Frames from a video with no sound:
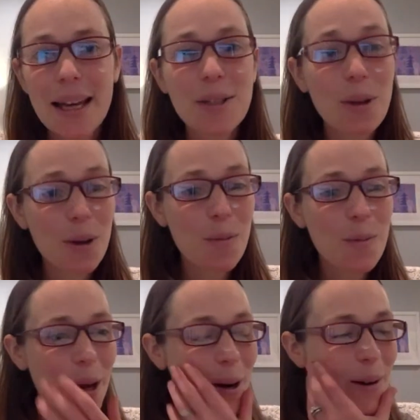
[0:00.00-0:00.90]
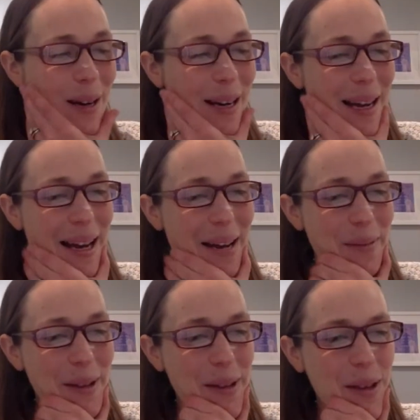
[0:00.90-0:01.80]
so there there uh,
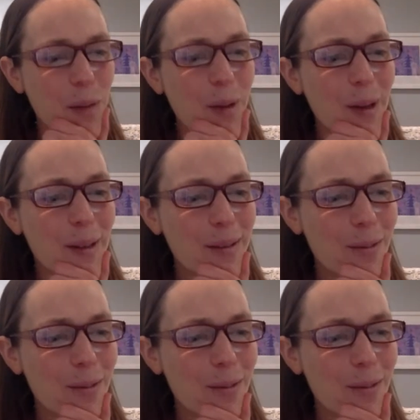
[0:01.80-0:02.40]
there were